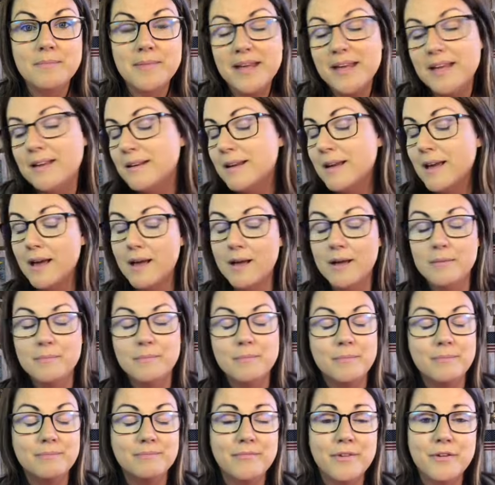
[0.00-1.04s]

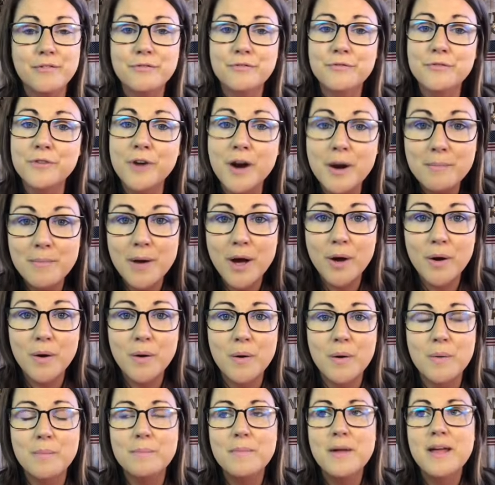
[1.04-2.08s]
income from
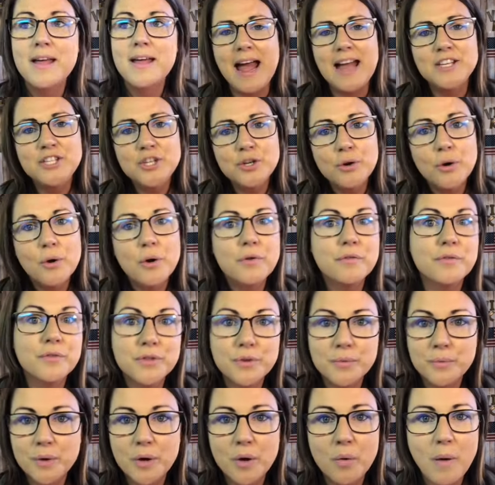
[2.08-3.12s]
home. I do go
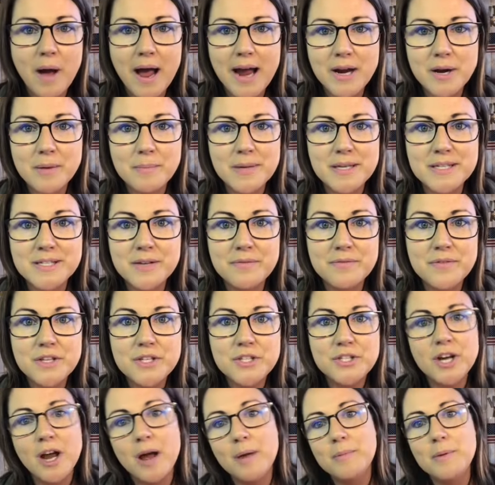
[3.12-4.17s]
over the requirements of
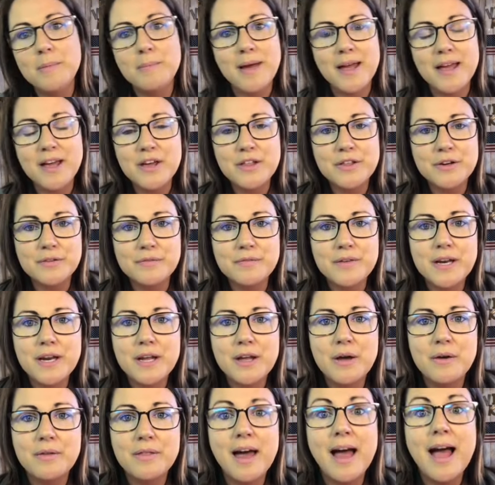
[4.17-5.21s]
this job in my other
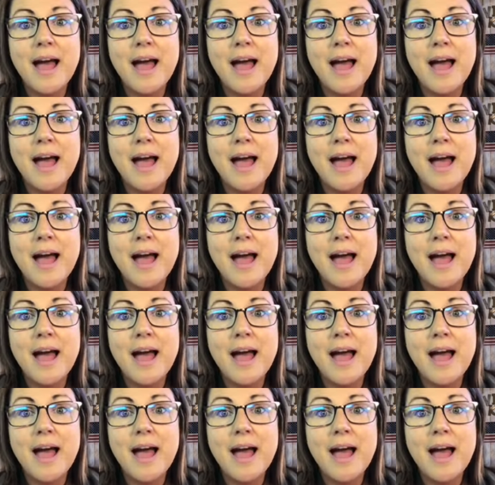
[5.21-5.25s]
video, the